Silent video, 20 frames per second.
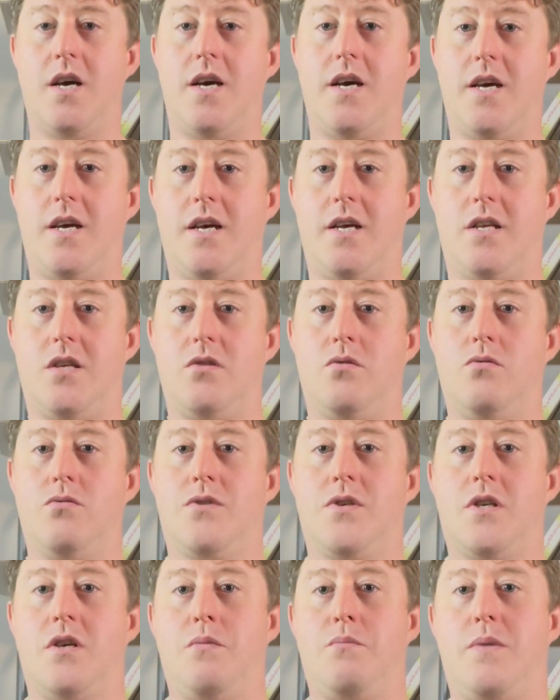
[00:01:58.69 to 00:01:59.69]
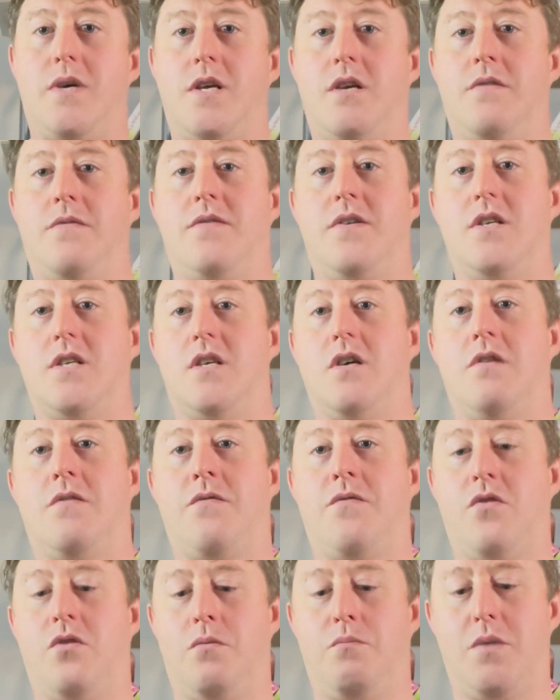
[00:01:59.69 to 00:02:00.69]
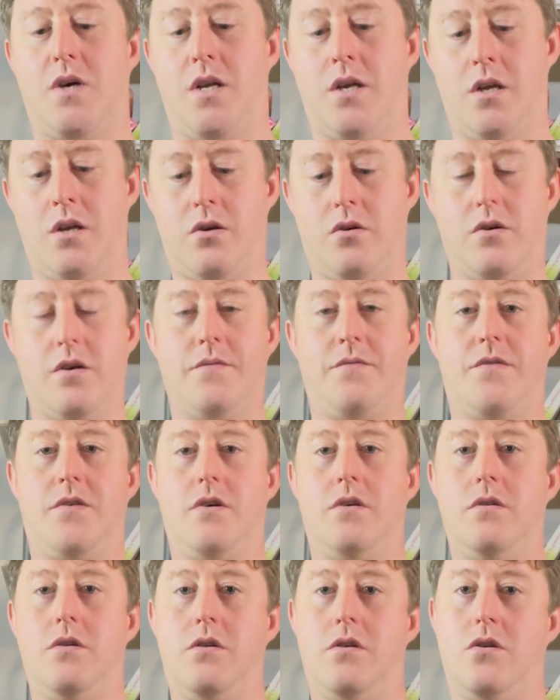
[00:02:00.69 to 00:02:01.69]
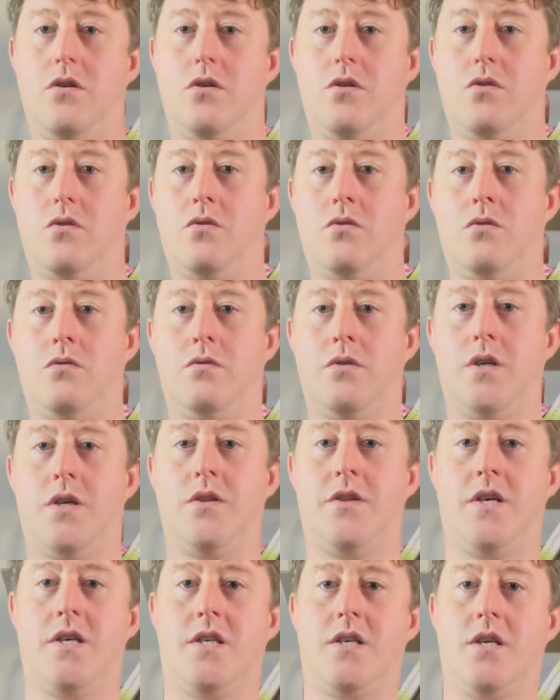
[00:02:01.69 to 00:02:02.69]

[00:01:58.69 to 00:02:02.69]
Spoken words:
It also benefits from live view on this